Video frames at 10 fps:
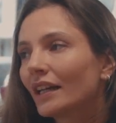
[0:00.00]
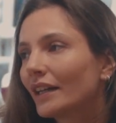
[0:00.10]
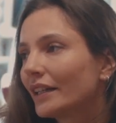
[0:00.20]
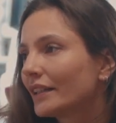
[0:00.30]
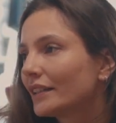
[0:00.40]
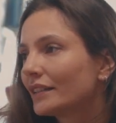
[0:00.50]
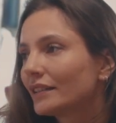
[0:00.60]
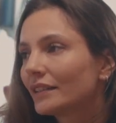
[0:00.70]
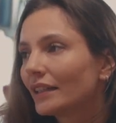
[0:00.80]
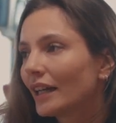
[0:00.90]

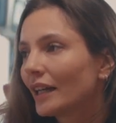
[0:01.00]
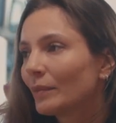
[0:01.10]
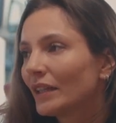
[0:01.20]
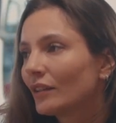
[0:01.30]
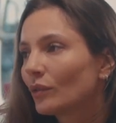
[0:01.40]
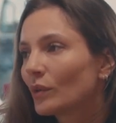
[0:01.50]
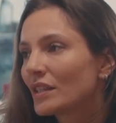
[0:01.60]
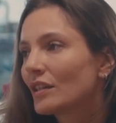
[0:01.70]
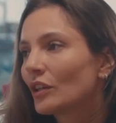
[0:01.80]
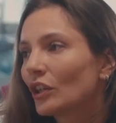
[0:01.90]

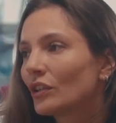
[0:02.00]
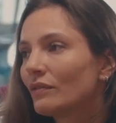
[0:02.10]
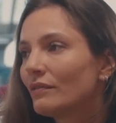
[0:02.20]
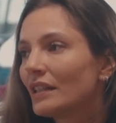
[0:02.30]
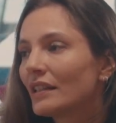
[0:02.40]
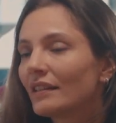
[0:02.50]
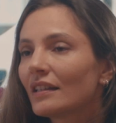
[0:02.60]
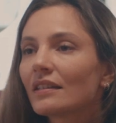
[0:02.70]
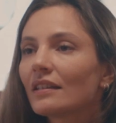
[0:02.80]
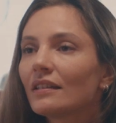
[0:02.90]
with the
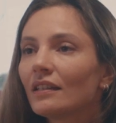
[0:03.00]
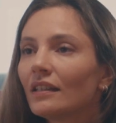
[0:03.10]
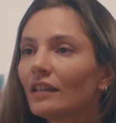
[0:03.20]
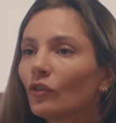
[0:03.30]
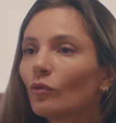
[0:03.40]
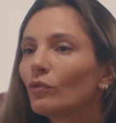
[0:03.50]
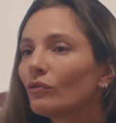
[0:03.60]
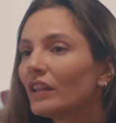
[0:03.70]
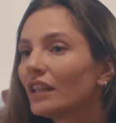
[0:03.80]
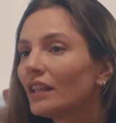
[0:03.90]
intensity in the
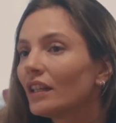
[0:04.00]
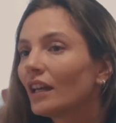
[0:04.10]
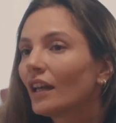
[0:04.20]
movie,